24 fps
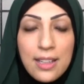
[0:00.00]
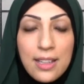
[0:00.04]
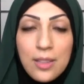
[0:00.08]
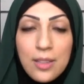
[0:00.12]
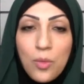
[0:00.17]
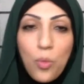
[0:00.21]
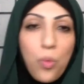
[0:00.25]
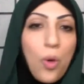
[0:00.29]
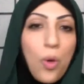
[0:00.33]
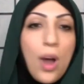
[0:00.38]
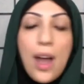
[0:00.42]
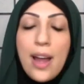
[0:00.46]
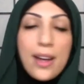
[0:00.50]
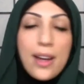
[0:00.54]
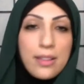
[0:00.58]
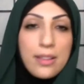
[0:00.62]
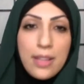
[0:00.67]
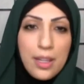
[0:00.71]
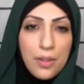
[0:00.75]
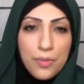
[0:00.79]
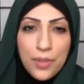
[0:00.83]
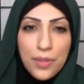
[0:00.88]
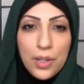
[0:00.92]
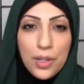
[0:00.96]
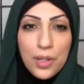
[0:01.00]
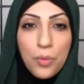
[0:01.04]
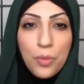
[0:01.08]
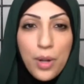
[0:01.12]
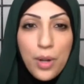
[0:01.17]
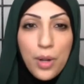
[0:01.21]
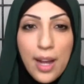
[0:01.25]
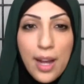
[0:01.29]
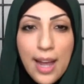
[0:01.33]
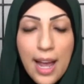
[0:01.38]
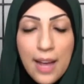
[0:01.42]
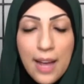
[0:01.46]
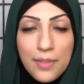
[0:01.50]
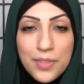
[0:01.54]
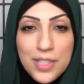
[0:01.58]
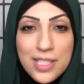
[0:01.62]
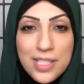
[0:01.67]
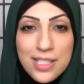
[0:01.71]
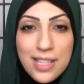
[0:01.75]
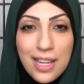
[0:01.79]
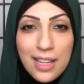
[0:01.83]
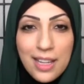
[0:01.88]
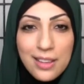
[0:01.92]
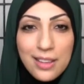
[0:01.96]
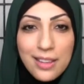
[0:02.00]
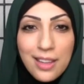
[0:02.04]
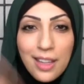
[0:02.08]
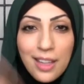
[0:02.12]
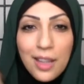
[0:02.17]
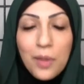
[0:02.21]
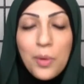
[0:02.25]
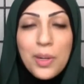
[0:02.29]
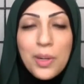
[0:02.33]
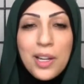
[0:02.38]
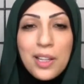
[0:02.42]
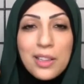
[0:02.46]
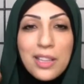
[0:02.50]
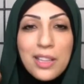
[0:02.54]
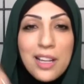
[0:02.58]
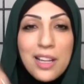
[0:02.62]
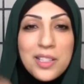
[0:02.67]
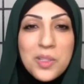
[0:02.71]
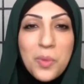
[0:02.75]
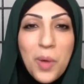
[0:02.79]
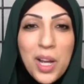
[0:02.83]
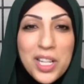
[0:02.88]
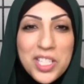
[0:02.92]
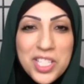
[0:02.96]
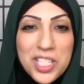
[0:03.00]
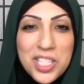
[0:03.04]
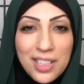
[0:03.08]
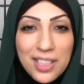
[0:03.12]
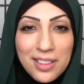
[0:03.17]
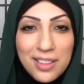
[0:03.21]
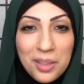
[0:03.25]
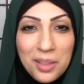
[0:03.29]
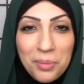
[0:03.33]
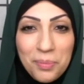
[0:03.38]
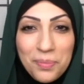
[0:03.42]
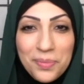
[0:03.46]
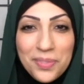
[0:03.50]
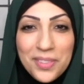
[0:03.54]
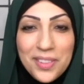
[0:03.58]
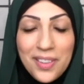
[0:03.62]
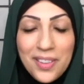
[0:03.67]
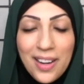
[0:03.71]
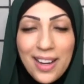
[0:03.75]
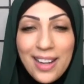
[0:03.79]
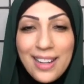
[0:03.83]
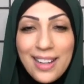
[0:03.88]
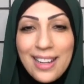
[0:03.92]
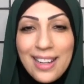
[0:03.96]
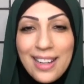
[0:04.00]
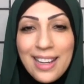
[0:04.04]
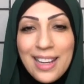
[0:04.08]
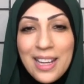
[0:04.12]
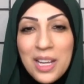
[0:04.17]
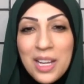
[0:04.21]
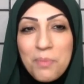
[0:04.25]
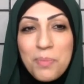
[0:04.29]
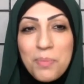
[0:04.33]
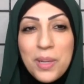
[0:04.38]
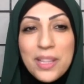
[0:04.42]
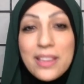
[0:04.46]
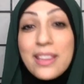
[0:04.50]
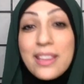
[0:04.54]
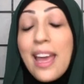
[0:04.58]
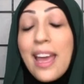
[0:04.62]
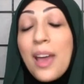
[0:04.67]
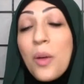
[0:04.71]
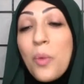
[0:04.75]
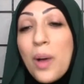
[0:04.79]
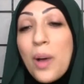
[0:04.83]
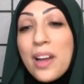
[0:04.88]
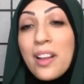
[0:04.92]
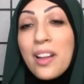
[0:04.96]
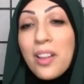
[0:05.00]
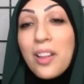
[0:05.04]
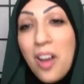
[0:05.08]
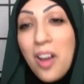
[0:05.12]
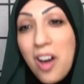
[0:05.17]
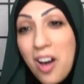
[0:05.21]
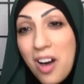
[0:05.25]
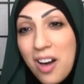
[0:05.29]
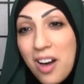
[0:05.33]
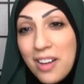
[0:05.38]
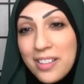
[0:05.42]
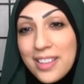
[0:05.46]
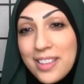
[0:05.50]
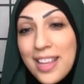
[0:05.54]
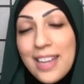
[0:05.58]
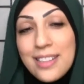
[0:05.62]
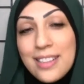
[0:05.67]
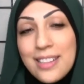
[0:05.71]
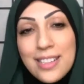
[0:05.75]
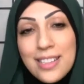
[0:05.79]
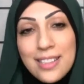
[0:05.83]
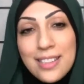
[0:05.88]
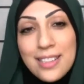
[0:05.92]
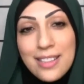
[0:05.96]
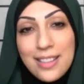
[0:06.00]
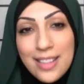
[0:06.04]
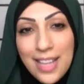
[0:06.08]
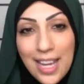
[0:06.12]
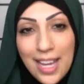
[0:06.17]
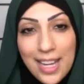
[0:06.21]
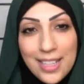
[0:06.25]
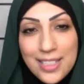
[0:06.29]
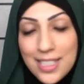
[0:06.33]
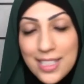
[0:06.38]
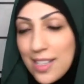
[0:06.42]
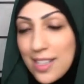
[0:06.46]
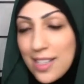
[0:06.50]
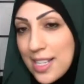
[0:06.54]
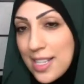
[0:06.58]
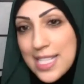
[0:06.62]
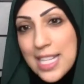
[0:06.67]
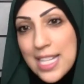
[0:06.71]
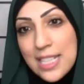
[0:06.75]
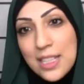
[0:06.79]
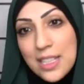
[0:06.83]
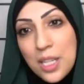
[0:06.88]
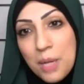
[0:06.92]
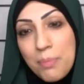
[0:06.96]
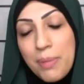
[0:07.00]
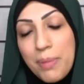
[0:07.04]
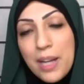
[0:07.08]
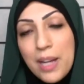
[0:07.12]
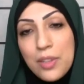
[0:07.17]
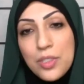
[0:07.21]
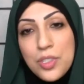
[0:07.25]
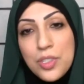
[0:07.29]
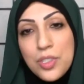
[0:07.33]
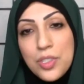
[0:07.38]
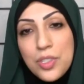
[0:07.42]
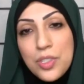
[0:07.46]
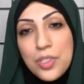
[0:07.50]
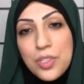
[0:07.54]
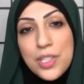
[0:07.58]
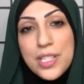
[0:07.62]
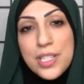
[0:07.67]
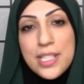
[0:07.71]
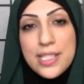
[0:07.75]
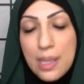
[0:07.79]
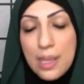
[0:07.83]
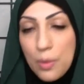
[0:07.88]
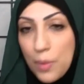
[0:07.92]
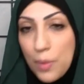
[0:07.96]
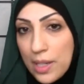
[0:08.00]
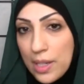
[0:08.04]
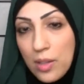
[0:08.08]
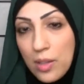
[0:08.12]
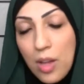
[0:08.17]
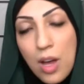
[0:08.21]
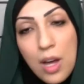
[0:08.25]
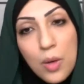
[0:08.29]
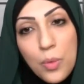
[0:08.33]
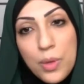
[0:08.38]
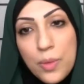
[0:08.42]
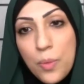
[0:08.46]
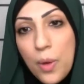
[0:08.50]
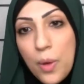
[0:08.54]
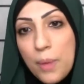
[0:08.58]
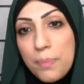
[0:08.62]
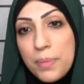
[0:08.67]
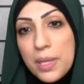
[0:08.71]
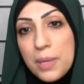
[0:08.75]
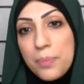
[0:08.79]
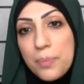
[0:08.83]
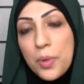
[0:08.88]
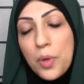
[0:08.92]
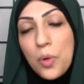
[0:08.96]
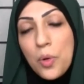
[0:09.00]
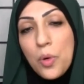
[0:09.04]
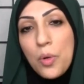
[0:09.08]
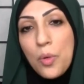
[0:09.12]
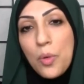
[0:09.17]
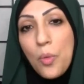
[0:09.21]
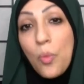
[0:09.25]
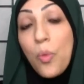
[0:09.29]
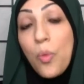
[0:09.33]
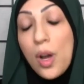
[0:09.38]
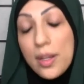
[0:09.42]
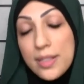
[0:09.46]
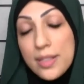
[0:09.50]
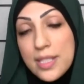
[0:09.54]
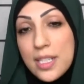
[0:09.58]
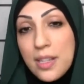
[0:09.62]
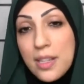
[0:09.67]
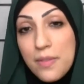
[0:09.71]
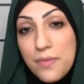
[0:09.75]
why are they afraid of what I have to say and think when Allah is watching them, right? But they went along. They did not set their boundaries. They went along with what people wanted of